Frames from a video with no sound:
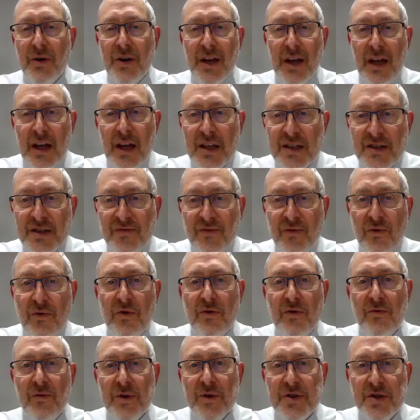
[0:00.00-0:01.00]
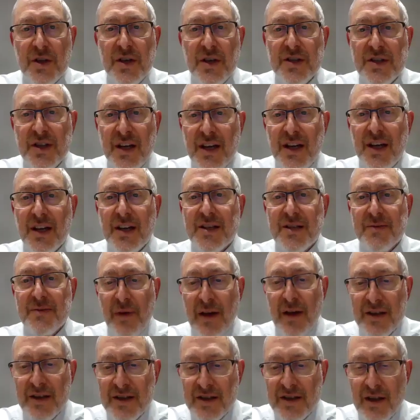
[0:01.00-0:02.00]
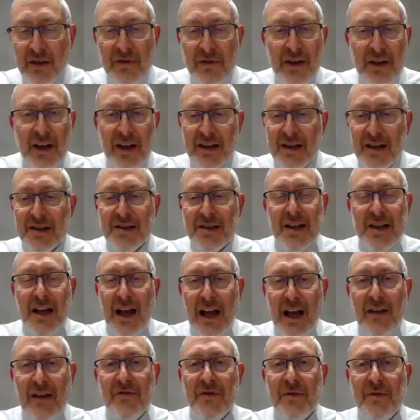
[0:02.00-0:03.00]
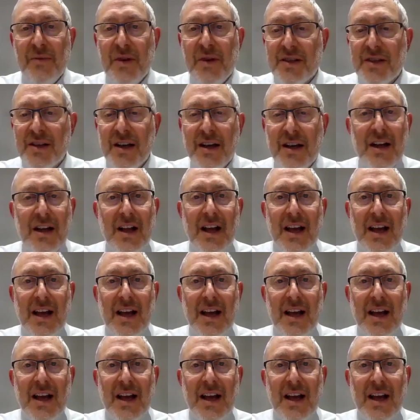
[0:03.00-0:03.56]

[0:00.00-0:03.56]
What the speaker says: and he eats food which is inexpensive, and he doesn't have the means.